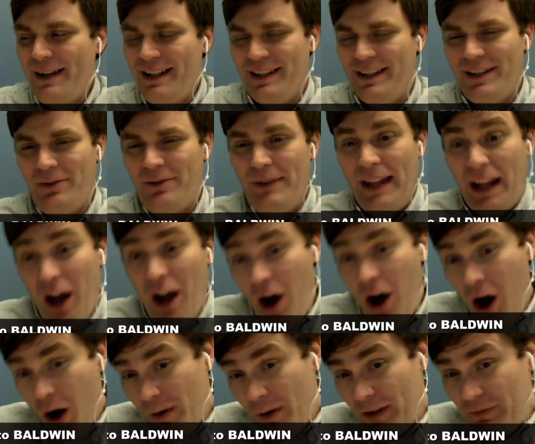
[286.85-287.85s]
and so we like,
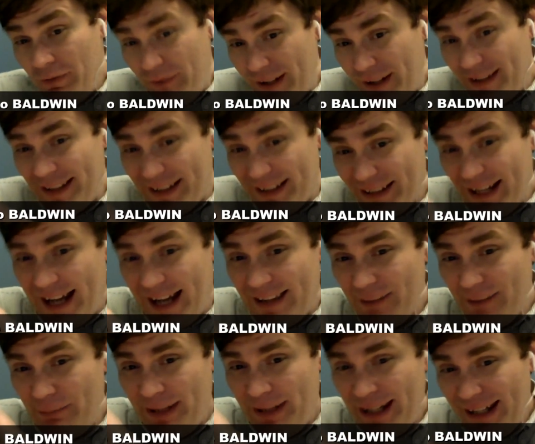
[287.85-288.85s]
oh, it fits inside
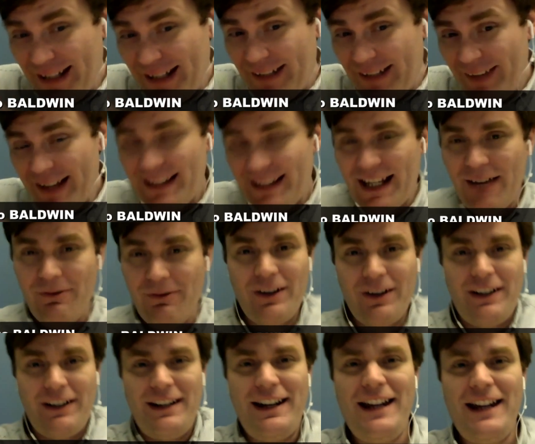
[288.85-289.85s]
the pita. That's how we're
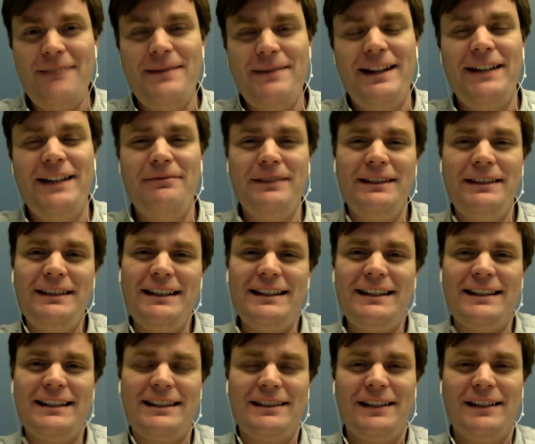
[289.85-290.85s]
going to name it. I'm like,
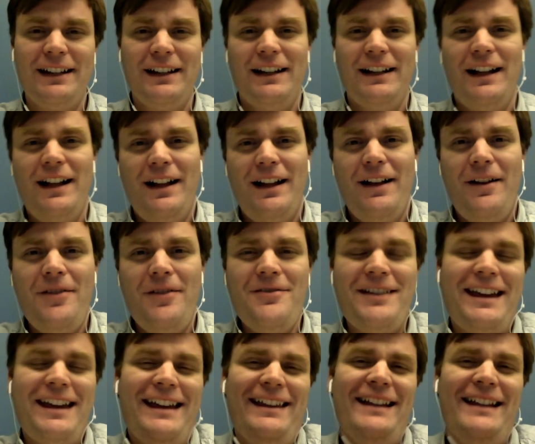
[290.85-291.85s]
that's
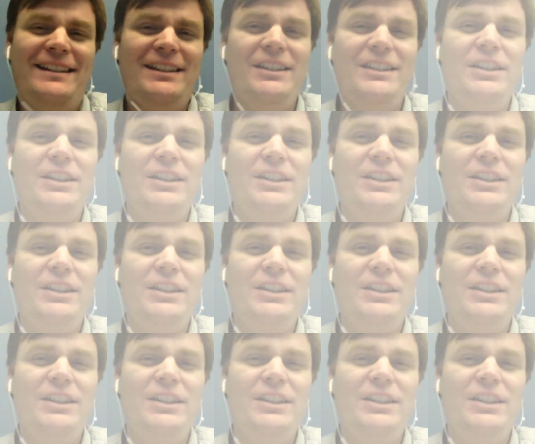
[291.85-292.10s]
okay, that's